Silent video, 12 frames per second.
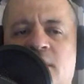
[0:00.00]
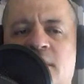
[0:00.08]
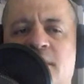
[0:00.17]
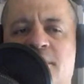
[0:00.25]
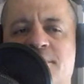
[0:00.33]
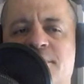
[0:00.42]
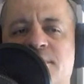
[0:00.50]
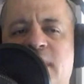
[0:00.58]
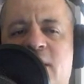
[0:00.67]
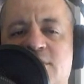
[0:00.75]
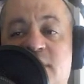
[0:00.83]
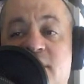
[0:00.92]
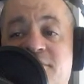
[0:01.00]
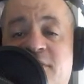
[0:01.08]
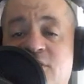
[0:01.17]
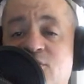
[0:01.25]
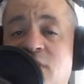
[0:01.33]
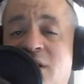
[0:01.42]
How does that
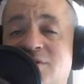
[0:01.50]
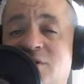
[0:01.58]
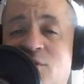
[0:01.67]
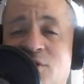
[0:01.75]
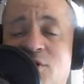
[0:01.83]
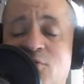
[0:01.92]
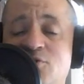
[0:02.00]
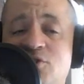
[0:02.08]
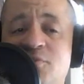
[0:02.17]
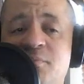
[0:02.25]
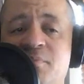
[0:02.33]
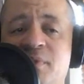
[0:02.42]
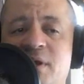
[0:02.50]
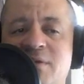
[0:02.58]
affect you guys here on YouTube?